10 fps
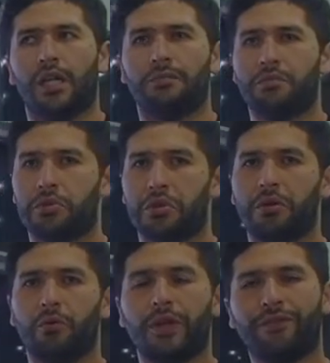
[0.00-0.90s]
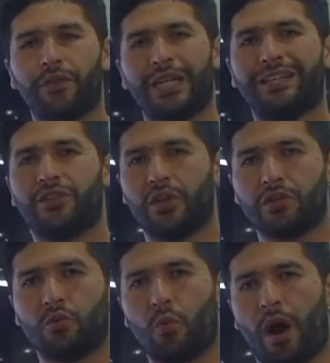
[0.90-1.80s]
So if you need
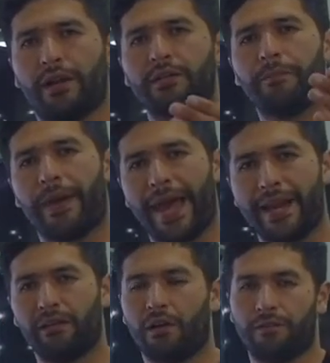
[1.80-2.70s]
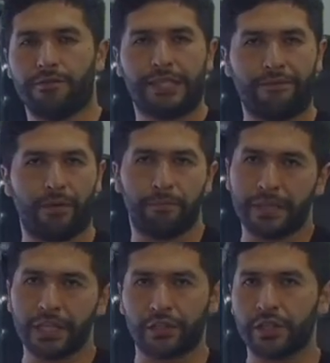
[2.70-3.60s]
just one panel of 7
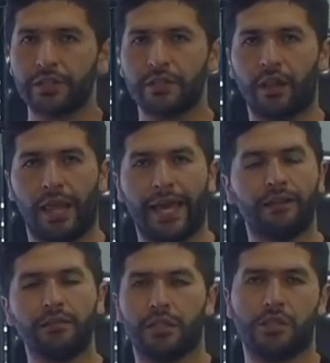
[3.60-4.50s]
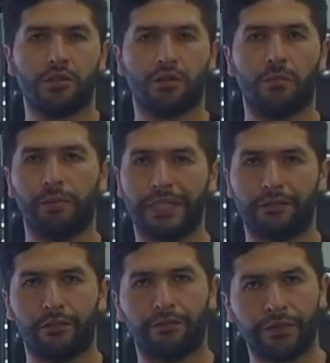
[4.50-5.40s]
meters length, it's
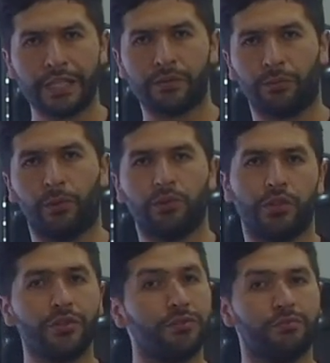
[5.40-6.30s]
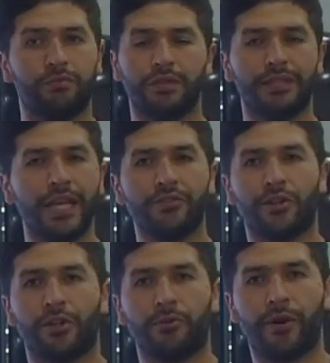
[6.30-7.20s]
completely feasible. Just send us your
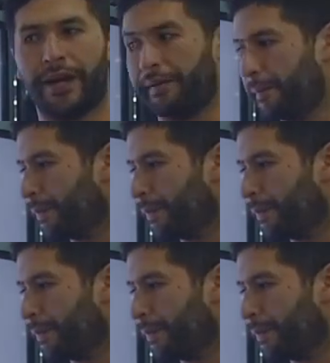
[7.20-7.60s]
inquiry.